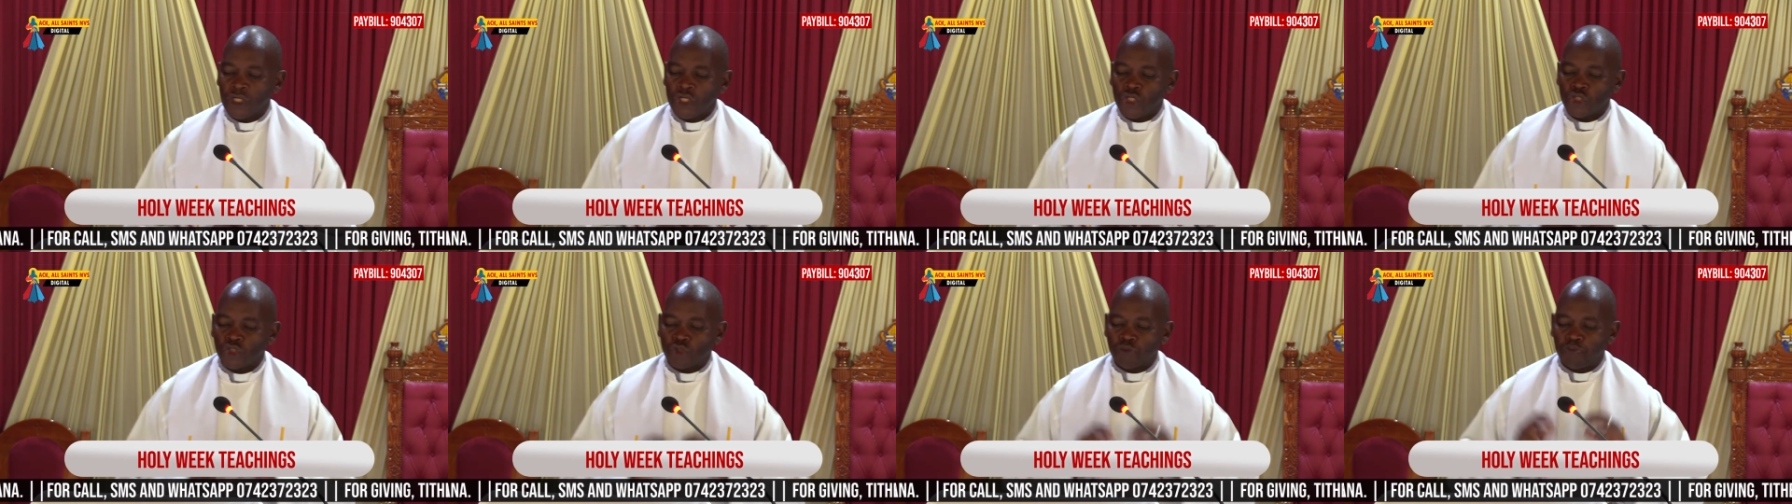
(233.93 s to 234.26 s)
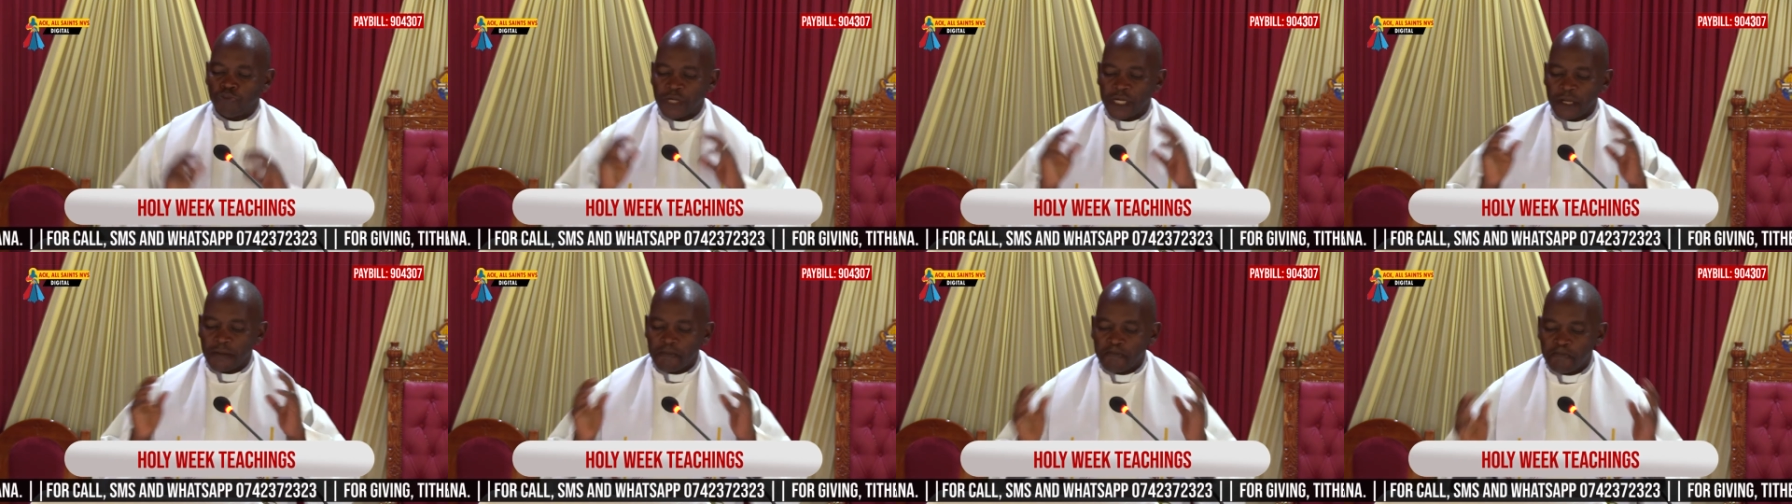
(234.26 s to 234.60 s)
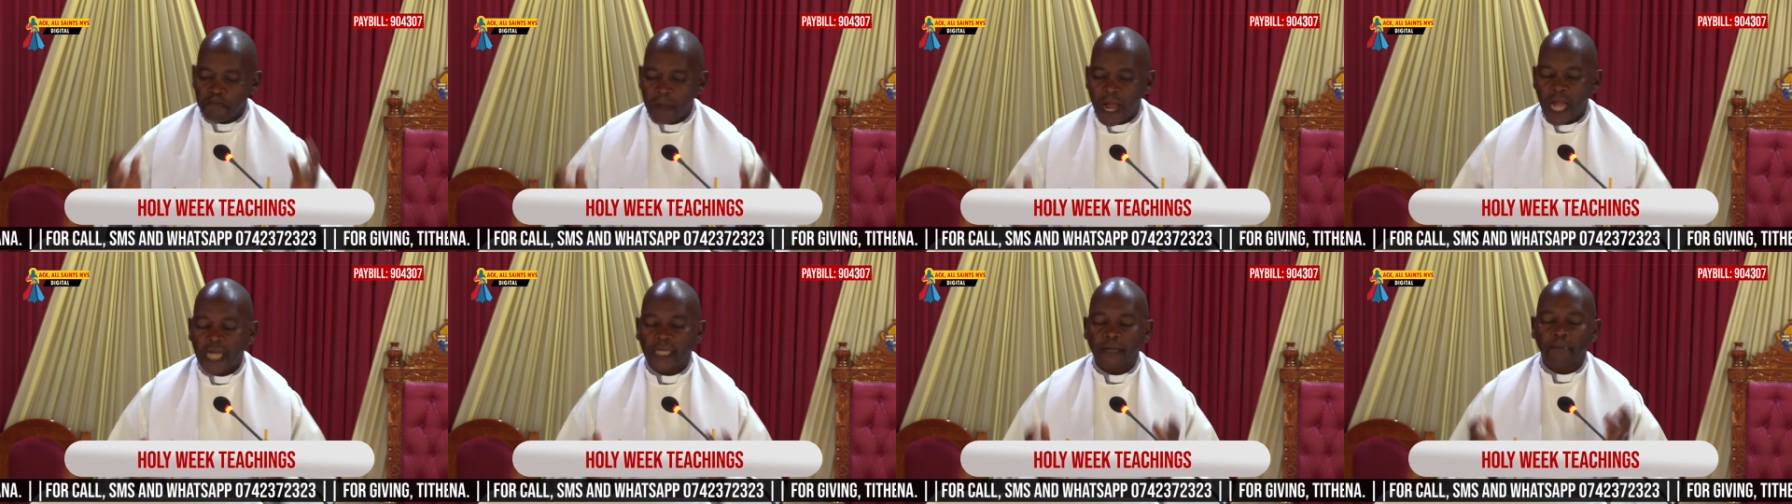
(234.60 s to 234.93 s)
to bring
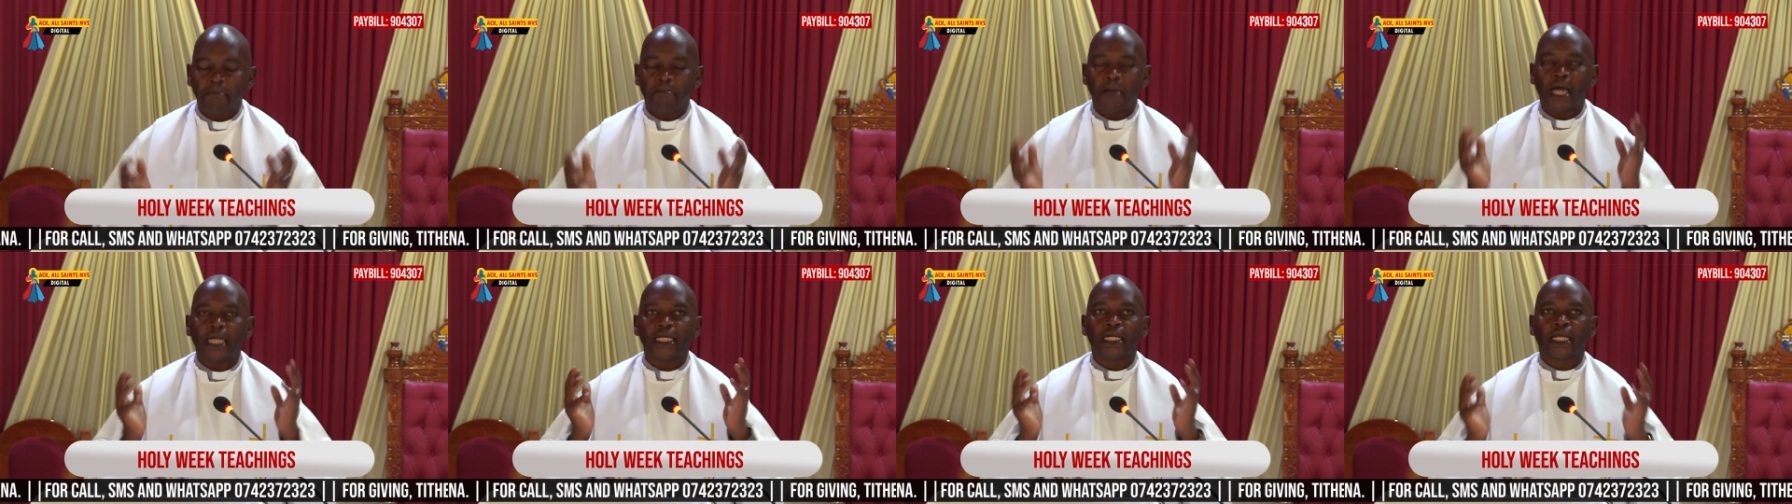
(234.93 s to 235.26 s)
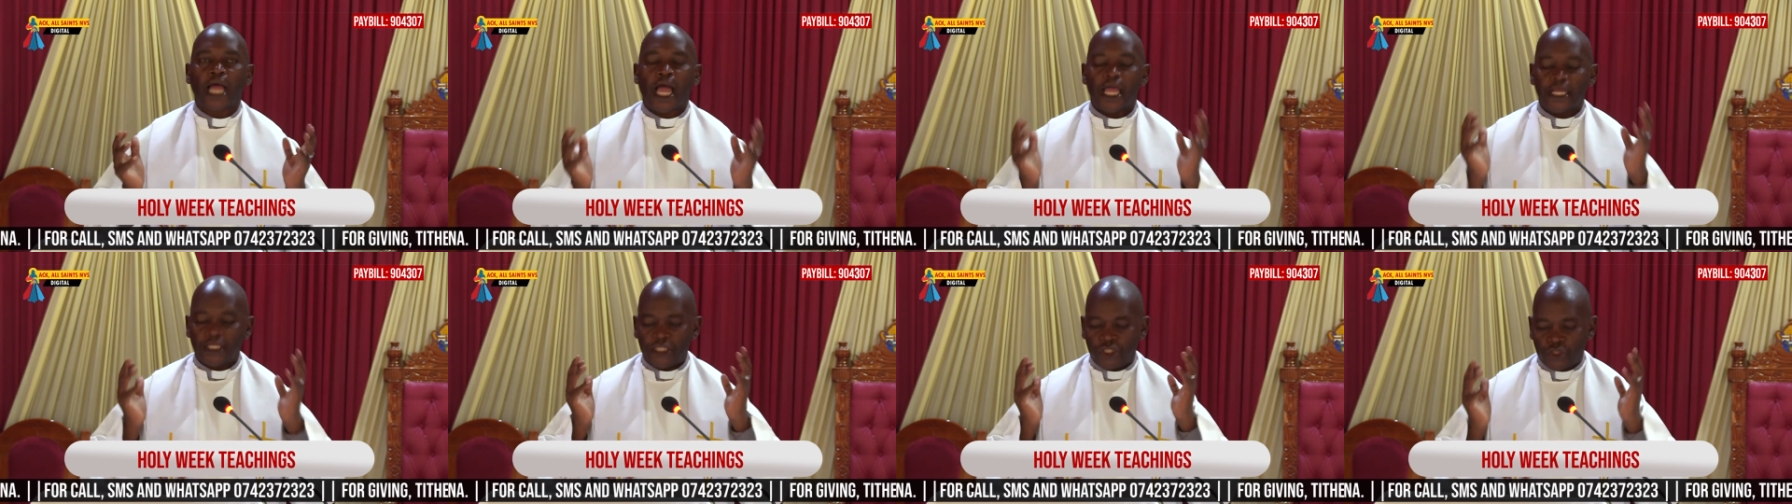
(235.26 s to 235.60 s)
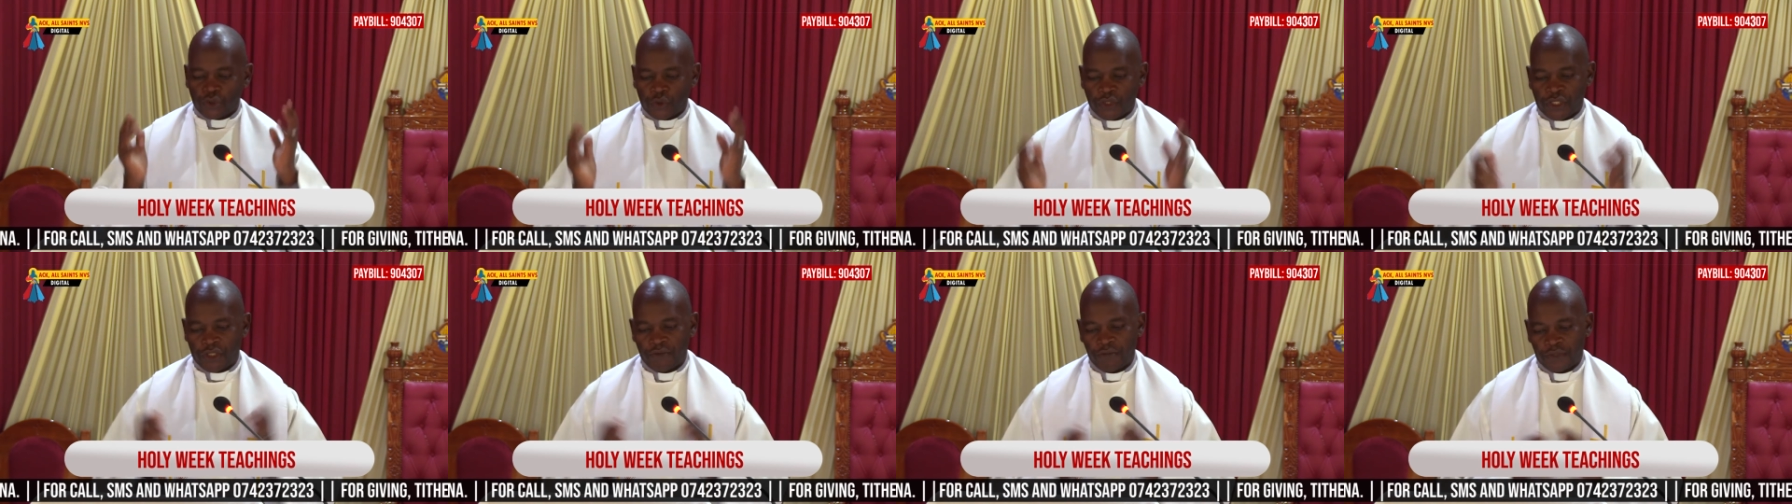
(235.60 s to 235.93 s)
back mankind
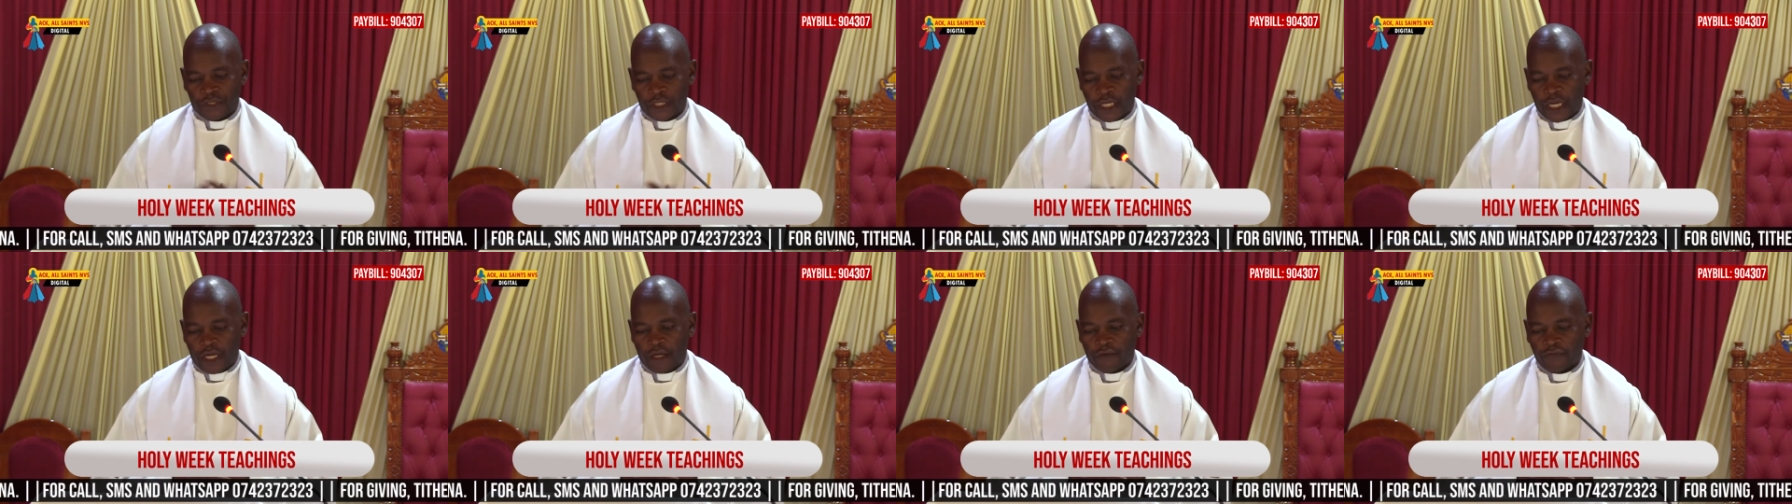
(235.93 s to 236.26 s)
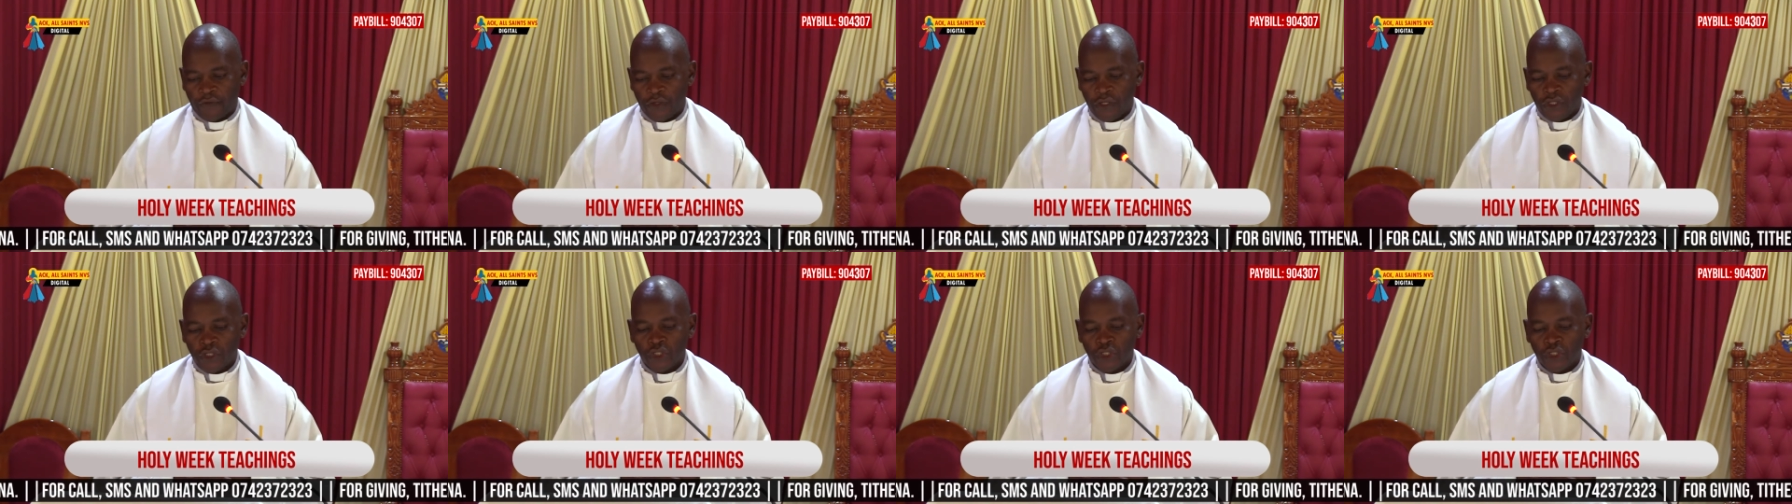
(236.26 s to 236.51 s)
to himself,